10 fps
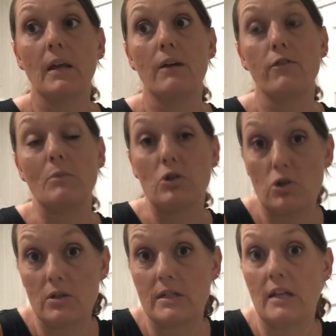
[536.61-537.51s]
from the
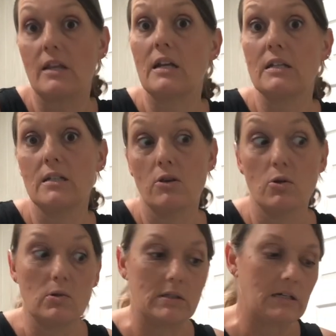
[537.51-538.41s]
Jersey than I did the
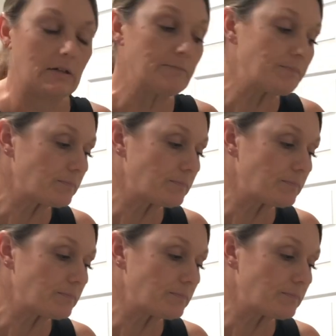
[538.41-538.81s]
Holstein.